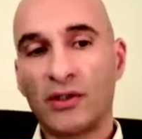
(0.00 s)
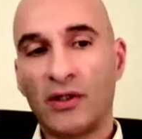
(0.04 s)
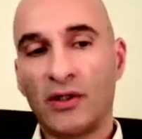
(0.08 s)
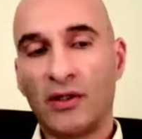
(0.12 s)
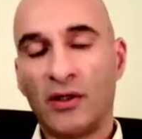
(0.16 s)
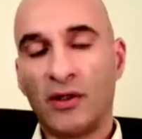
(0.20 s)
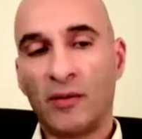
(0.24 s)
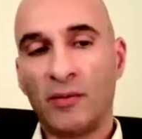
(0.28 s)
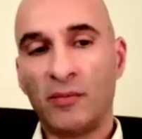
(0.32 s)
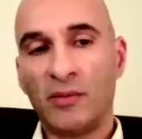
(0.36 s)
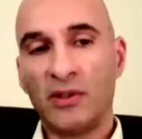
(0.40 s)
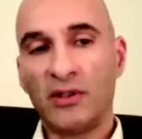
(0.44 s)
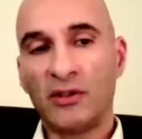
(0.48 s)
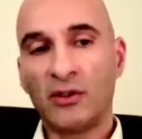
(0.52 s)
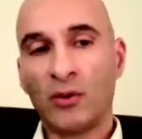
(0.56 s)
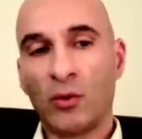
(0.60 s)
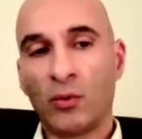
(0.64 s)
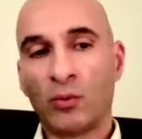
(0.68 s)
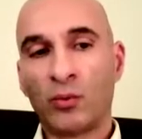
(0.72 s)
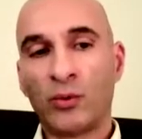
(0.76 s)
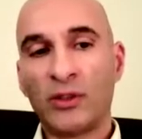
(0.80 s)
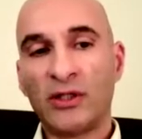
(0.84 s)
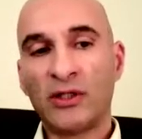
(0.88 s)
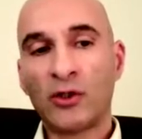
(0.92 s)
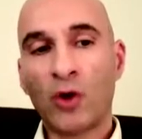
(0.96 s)
uh, you
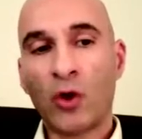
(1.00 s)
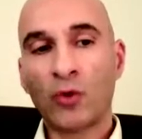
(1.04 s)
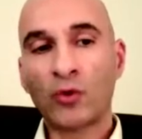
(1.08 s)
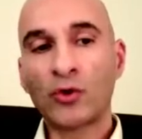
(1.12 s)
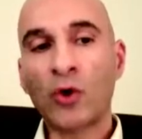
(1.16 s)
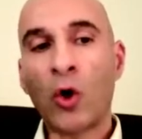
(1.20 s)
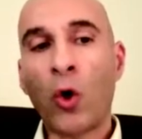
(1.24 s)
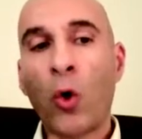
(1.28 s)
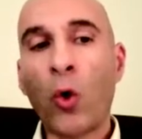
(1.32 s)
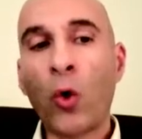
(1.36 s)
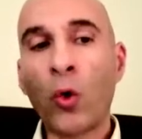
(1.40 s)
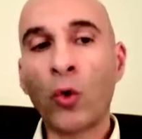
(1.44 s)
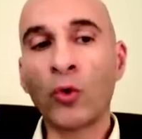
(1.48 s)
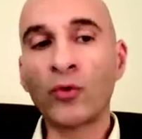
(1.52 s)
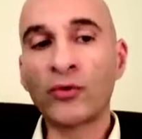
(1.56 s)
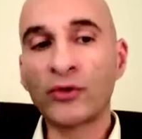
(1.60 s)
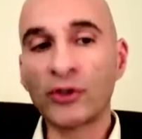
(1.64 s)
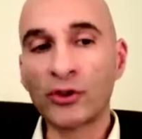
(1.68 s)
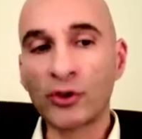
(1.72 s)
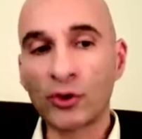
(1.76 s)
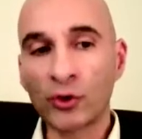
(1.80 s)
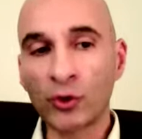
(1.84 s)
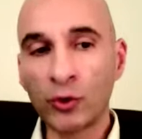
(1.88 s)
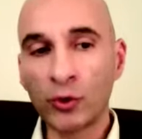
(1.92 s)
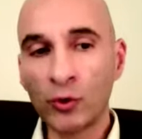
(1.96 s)
we don't hold
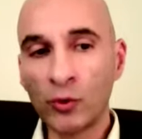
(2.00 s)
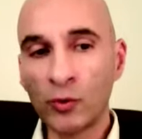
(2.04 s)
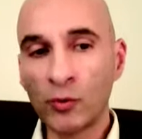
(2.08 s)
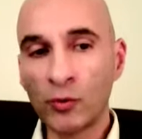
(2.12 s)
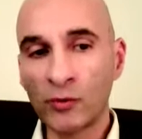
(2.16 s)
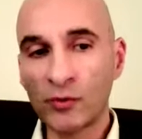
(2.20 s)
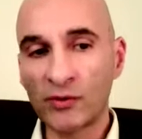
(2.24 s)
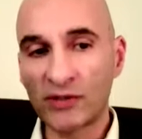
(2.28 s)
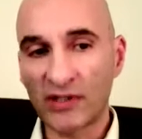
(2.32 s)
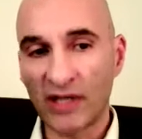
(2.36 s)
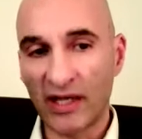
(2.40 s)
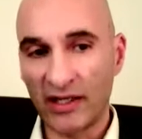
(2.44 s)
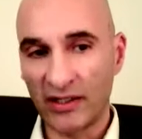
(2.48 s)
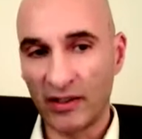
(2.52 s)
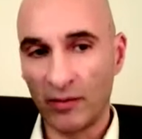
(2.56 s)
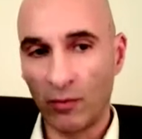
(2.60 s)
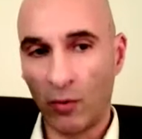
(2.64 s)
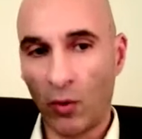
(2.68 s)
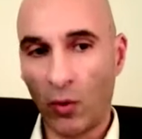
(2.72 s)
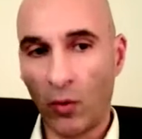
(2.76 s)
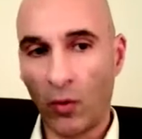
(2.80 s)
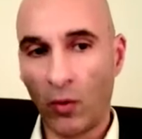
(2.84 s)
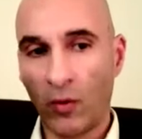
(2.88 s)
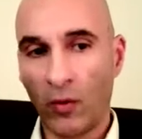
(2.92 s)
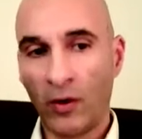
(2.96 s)
the tools
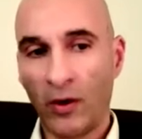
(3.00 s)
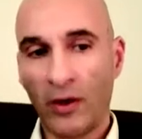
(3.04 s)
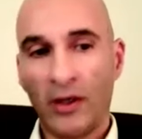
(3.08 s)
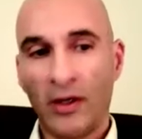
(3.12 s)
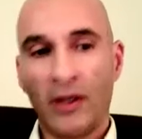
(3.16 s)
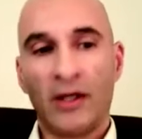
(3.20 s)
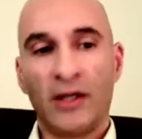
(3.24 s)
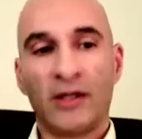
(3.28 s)
anymore